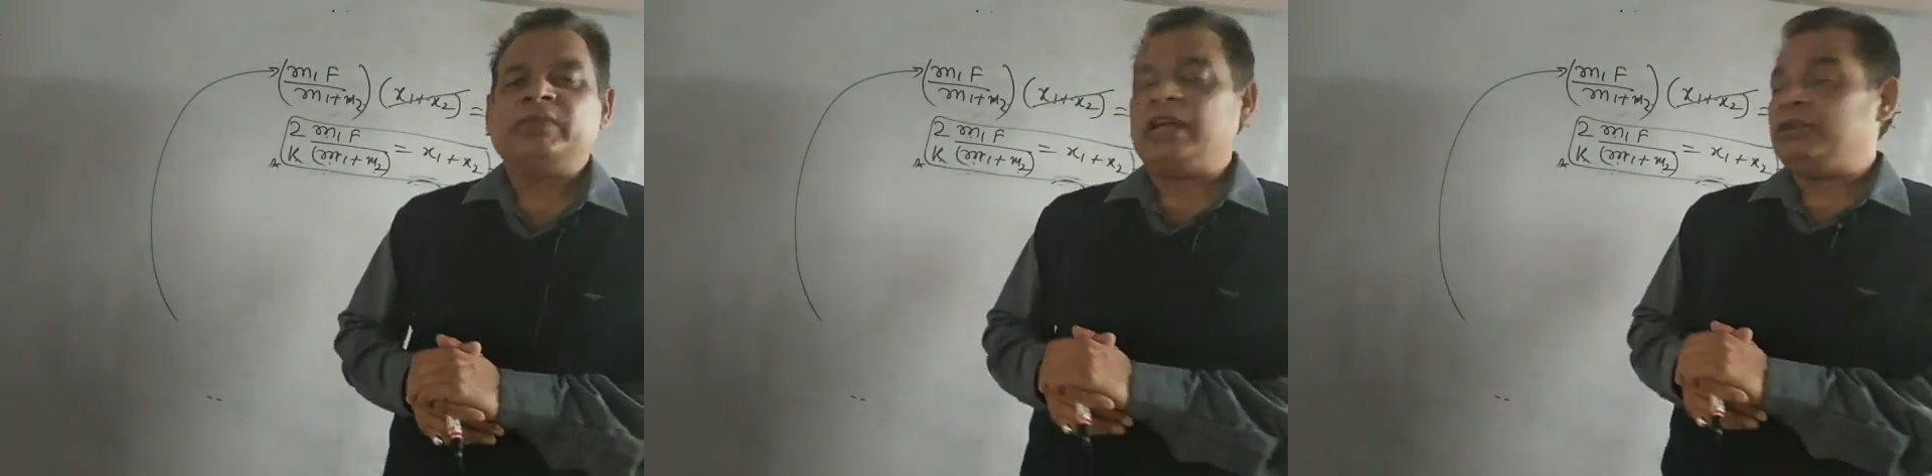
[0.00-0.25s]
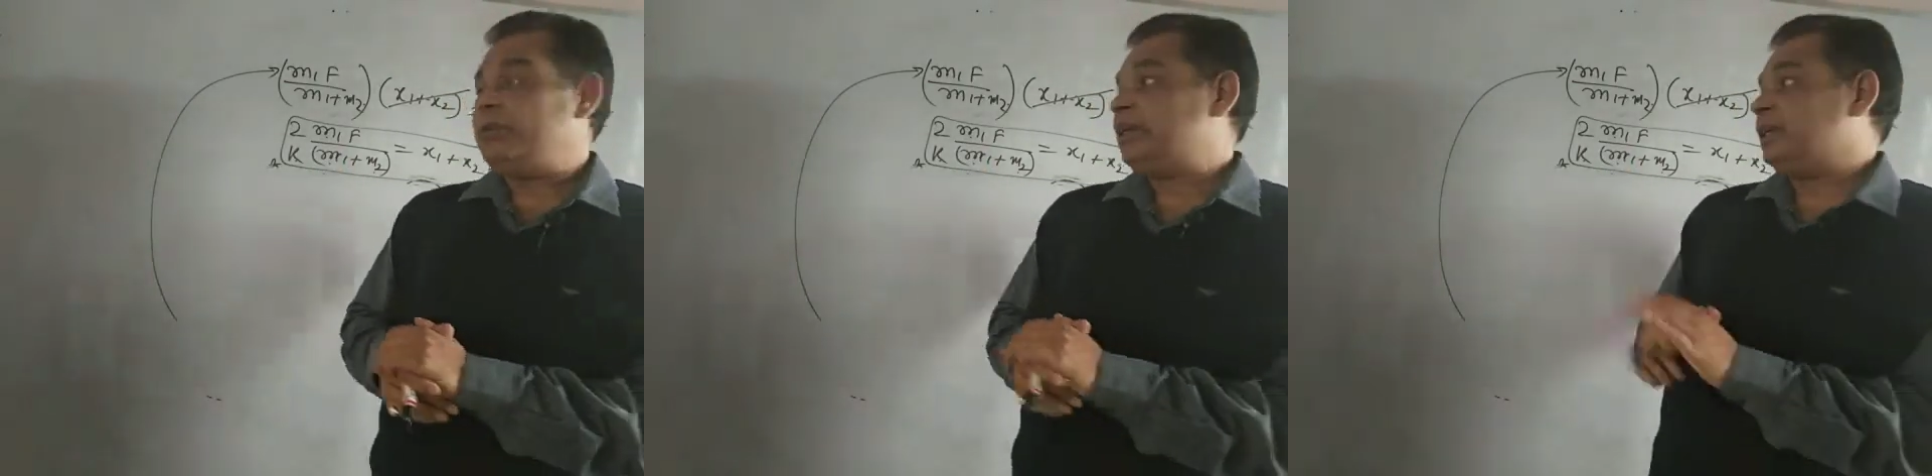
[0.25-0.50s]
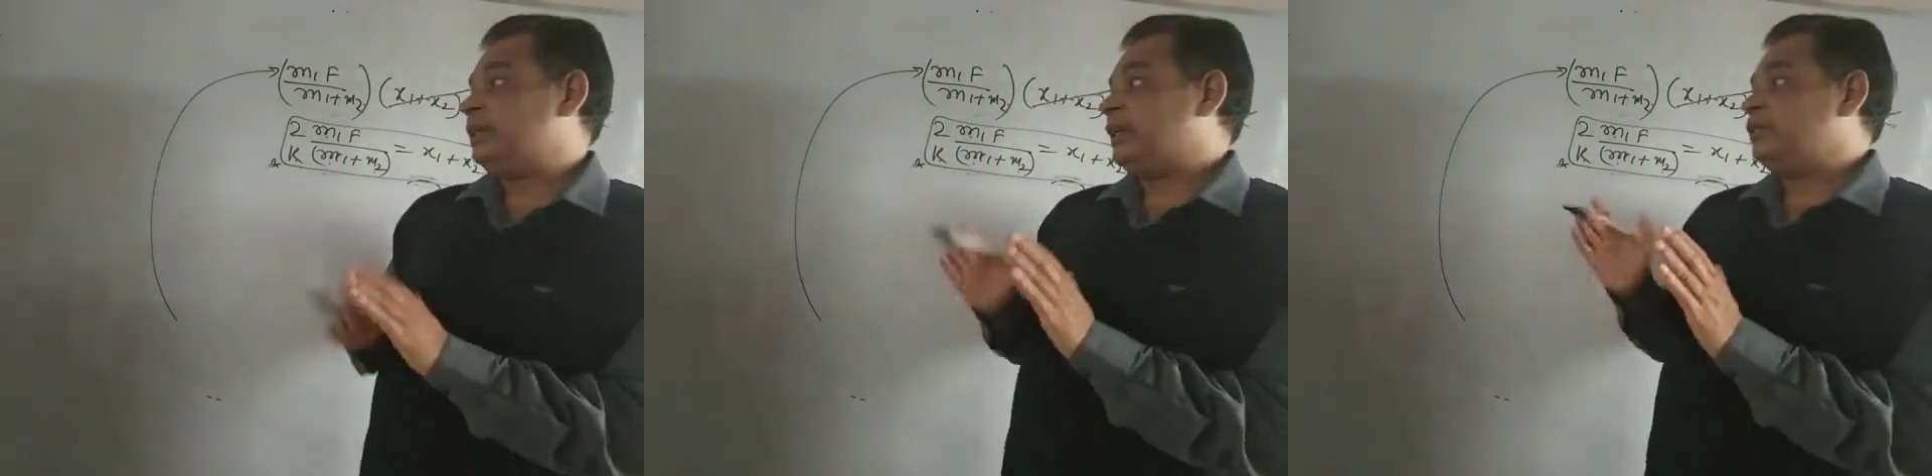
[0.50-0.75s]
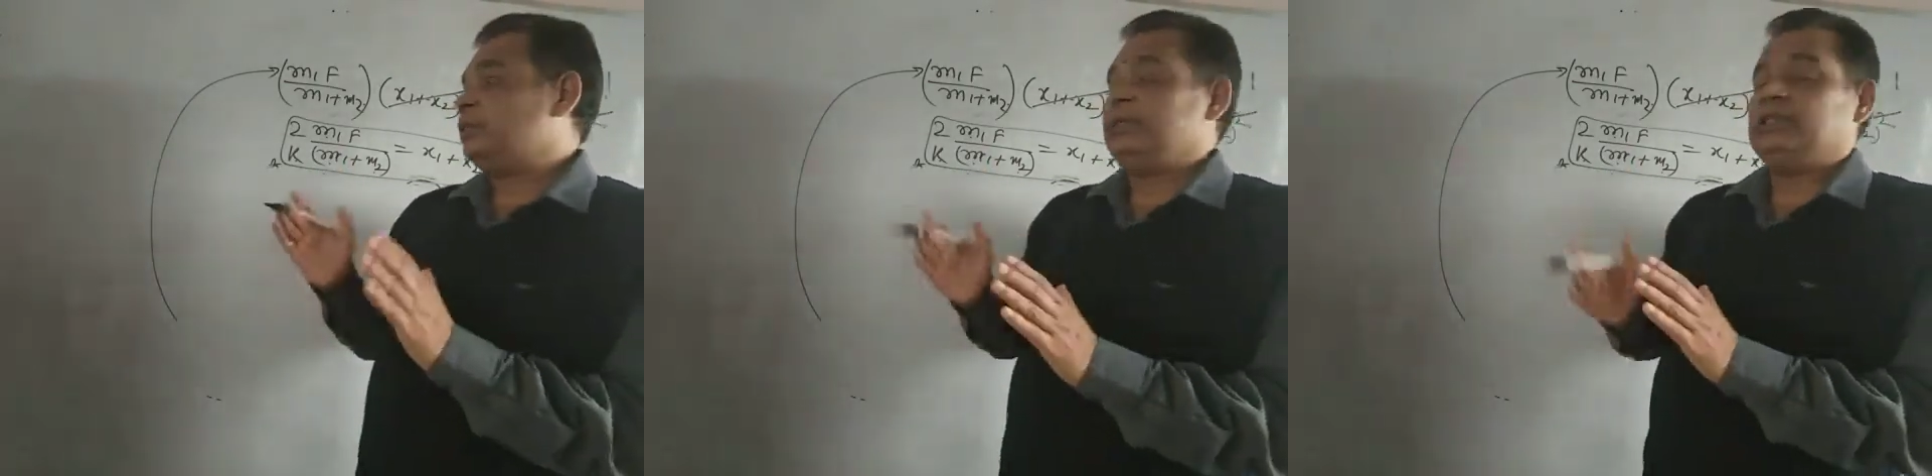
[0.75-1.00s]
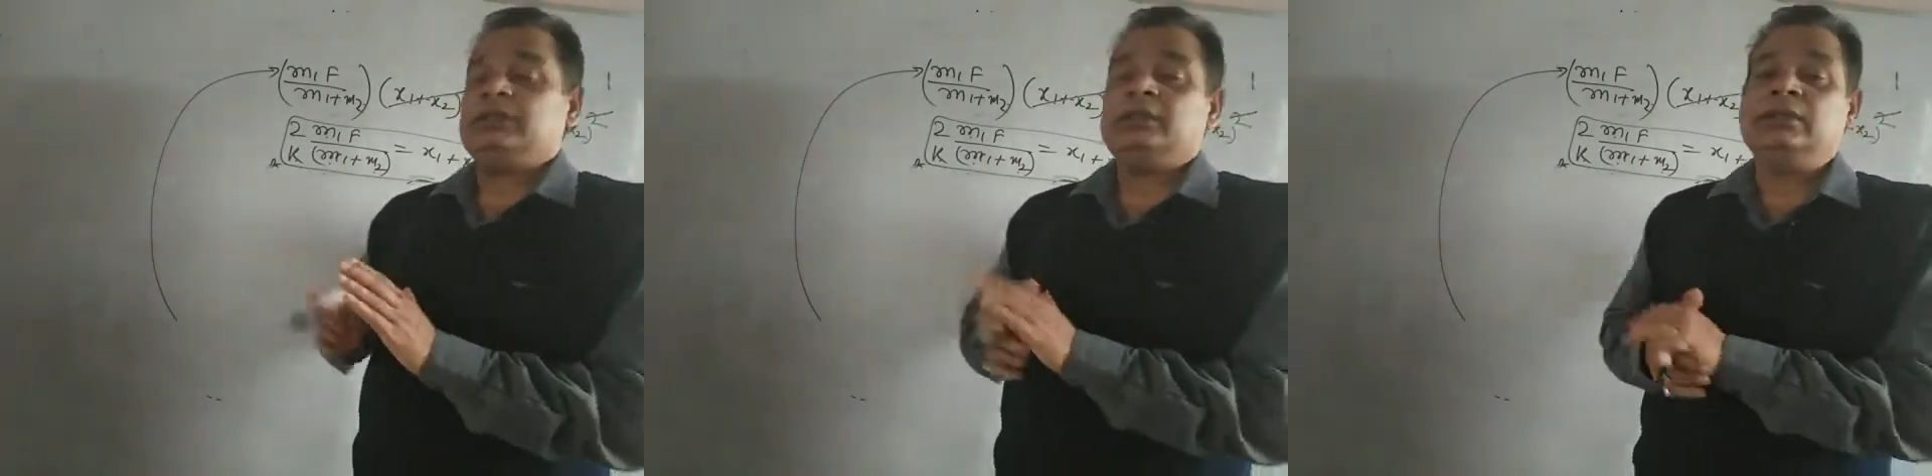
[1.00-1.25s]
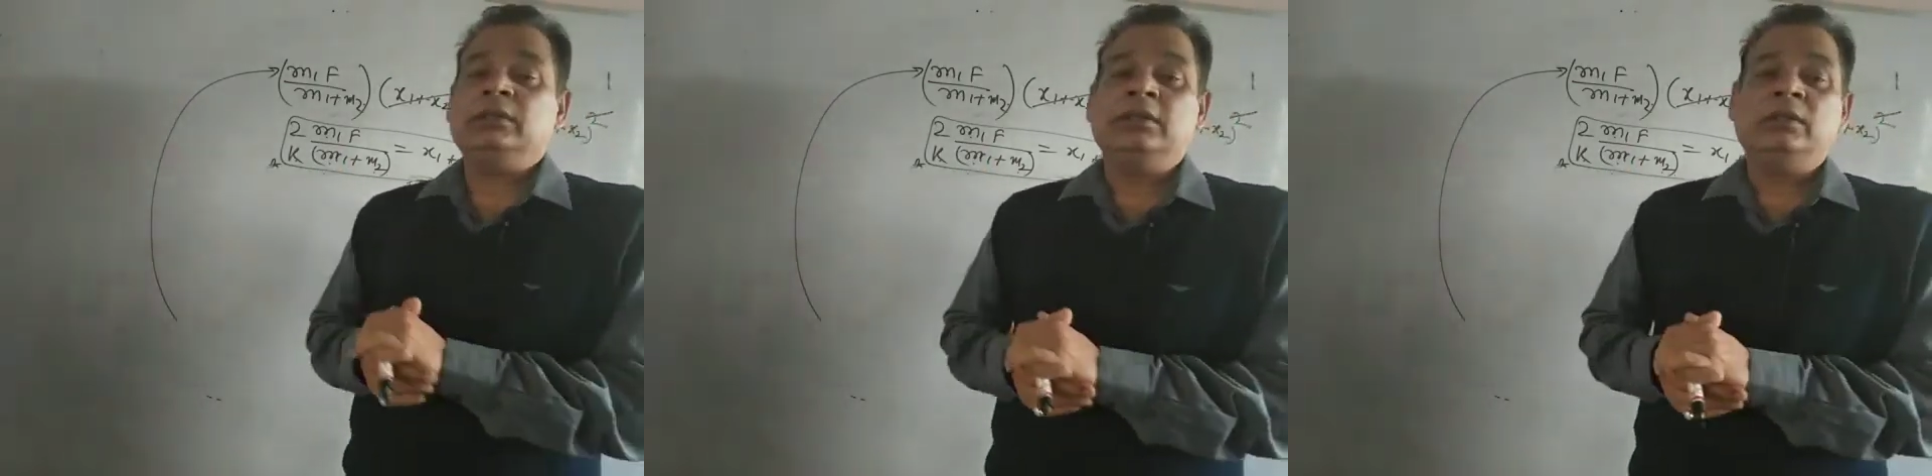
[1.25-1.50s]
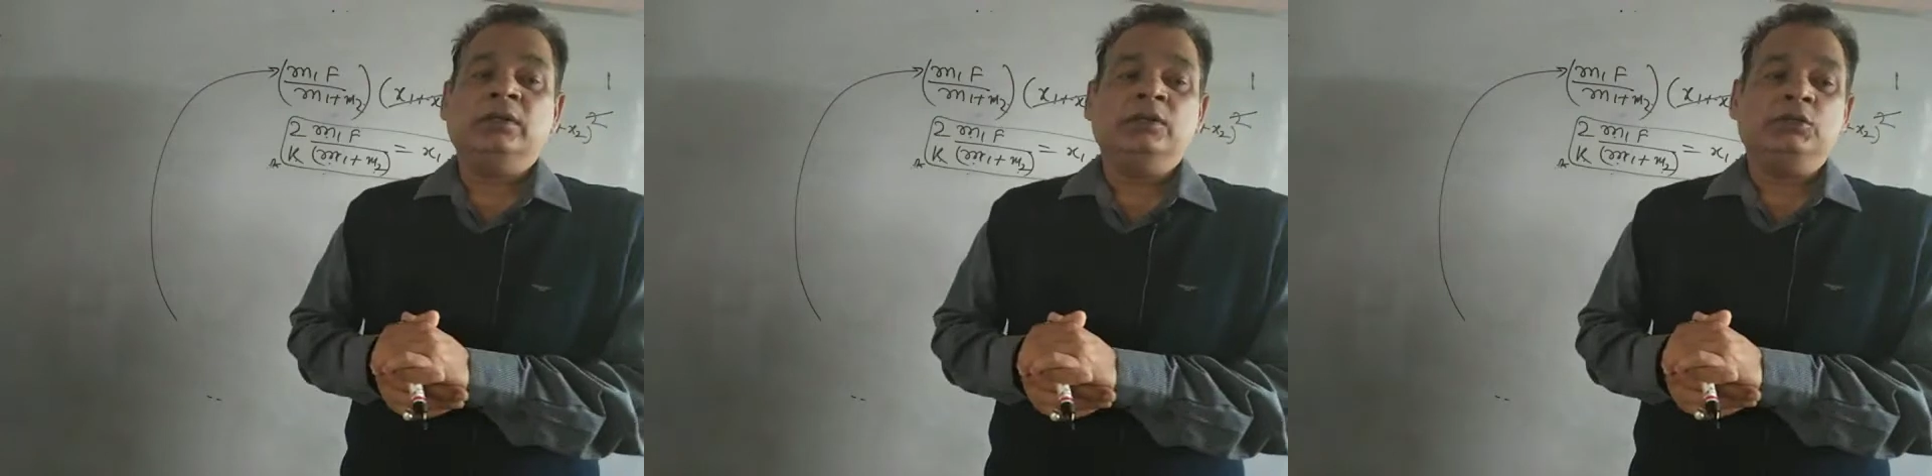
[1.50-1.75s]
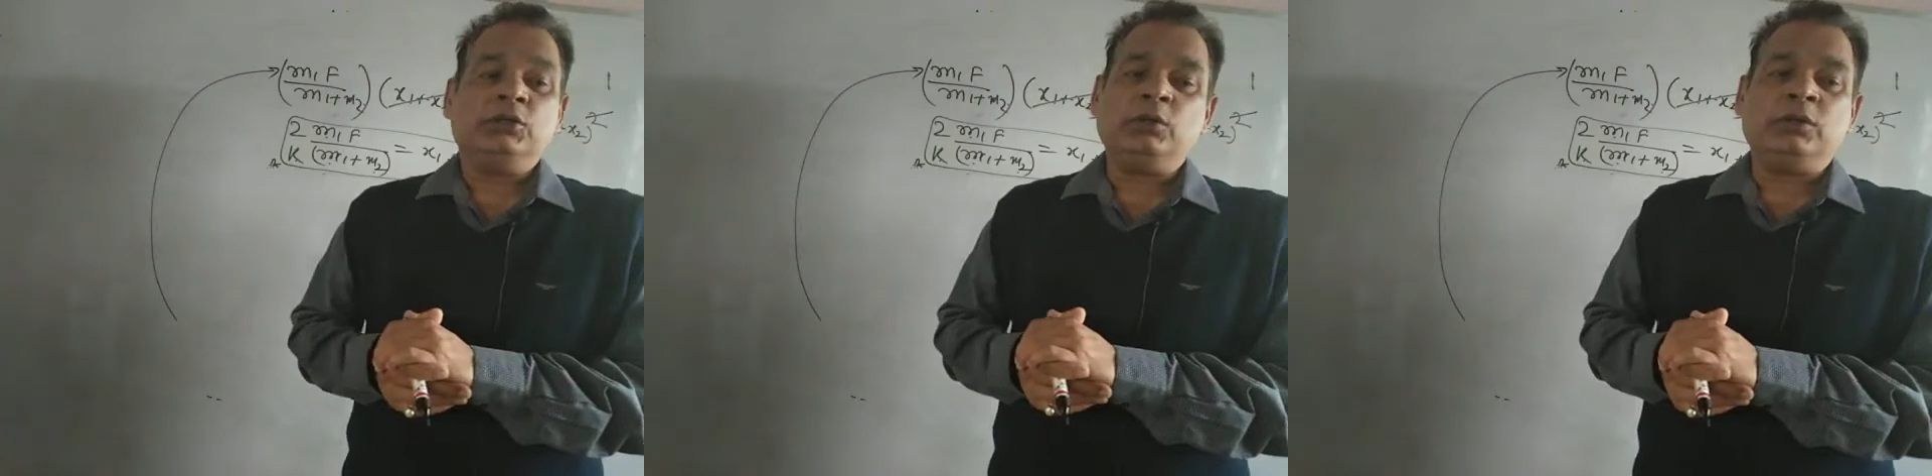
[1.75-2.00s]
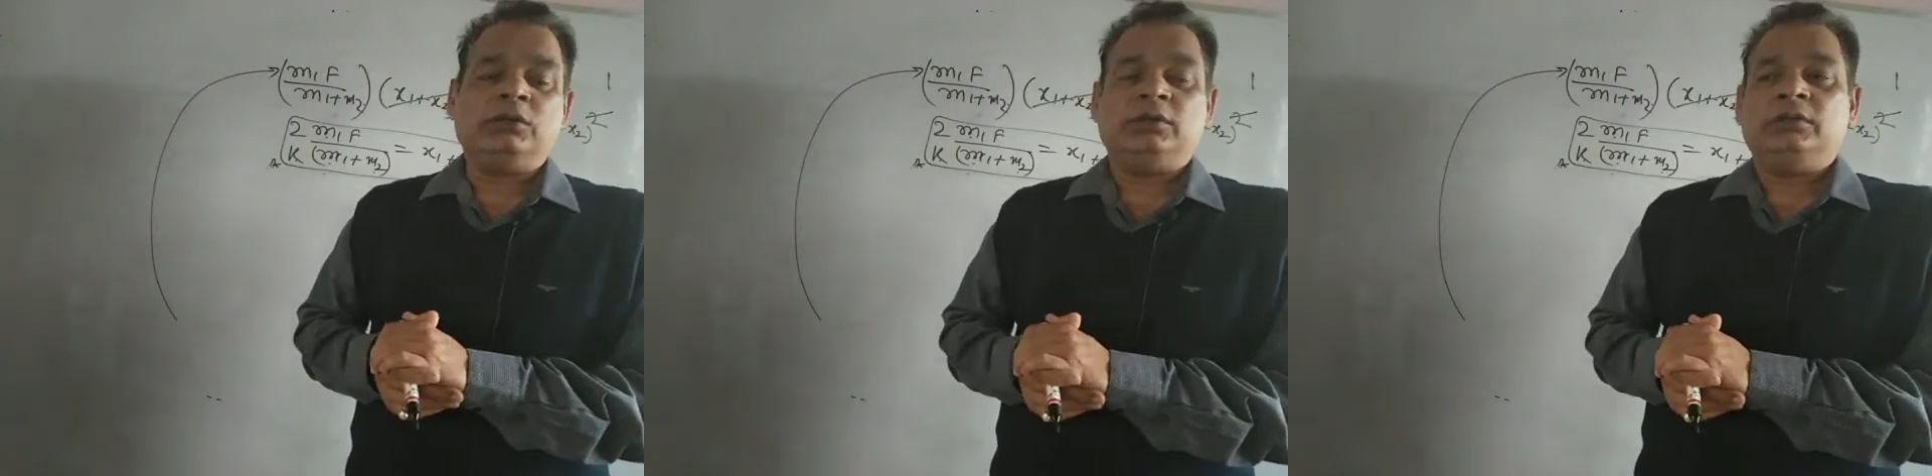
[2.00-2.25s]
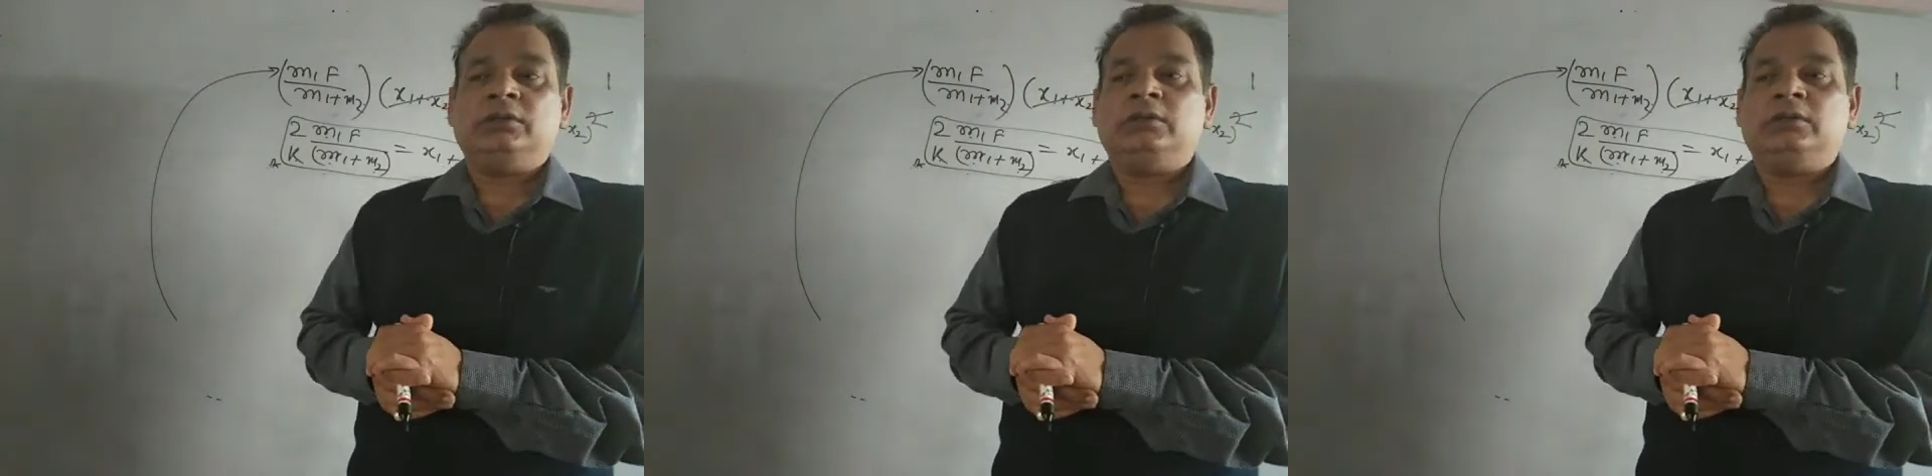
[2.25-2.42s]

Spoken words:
and we can calculate. Sure,